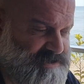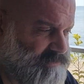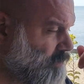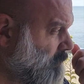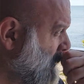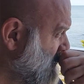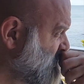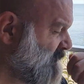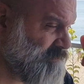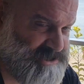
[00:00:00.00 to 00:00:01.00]
everywhere,
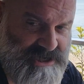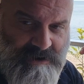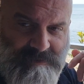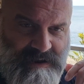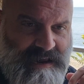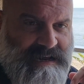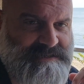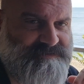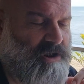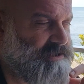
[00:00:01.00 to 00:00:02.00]
as I mentioned in my
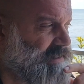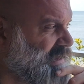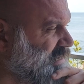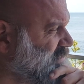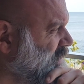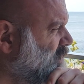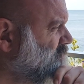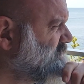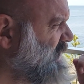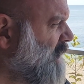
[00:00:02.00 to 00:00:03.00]
last vlog, the last time I
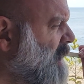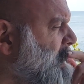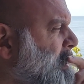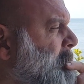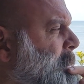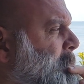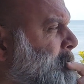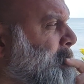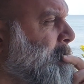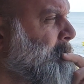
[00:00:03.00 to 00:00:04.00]
was here.
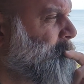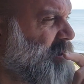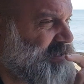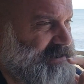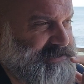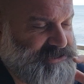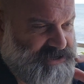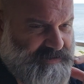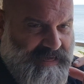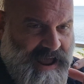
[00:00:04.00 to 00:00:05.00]
But in
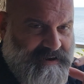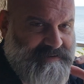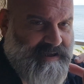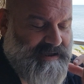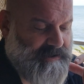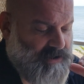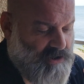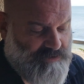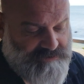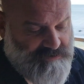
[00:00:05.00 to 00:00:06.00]
addition to that,
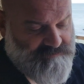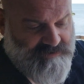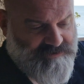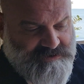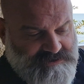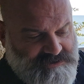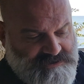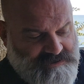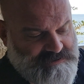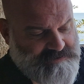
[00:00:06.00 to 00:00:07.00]
all the various
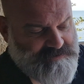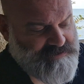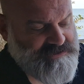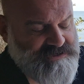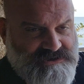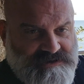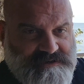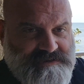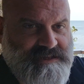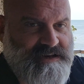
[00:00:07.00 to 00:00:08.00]

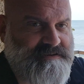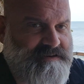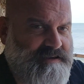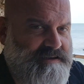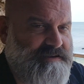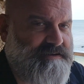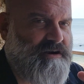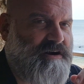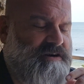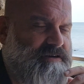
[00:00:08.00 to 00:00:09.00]
industries that
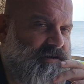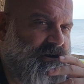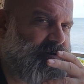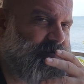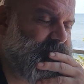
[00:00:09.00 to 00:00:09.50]
are